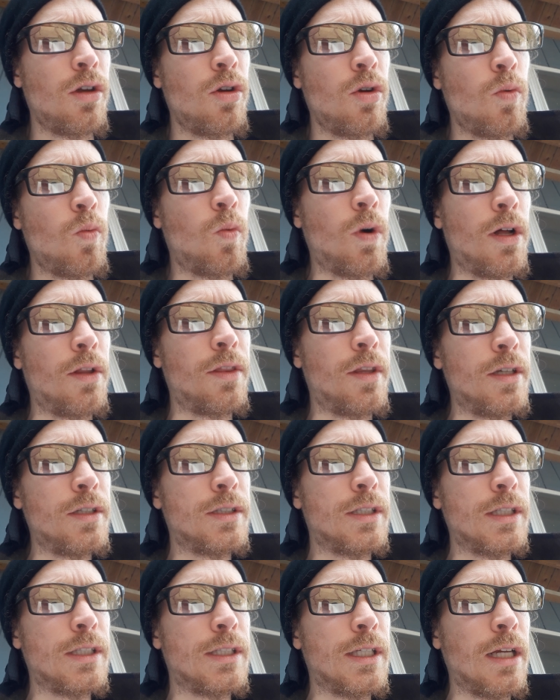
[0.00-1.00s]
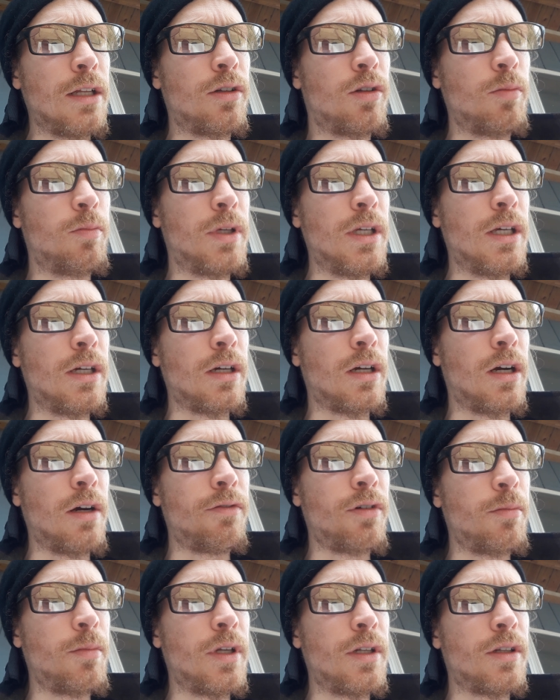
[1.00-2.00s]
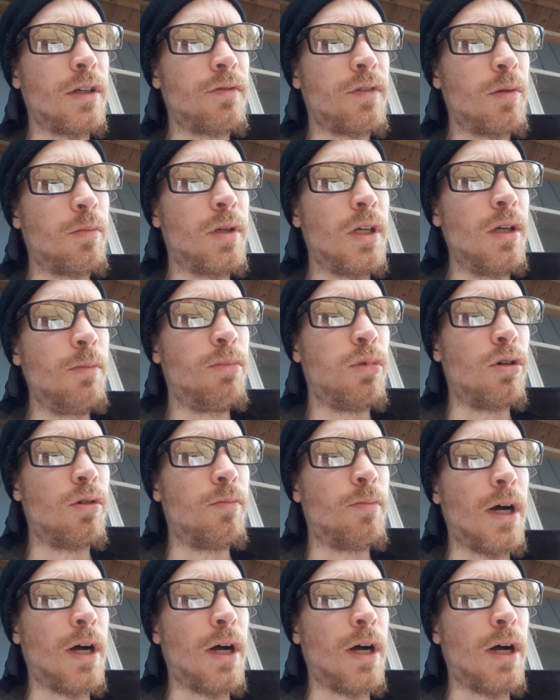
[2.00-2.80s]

While this is said to be a government of the people,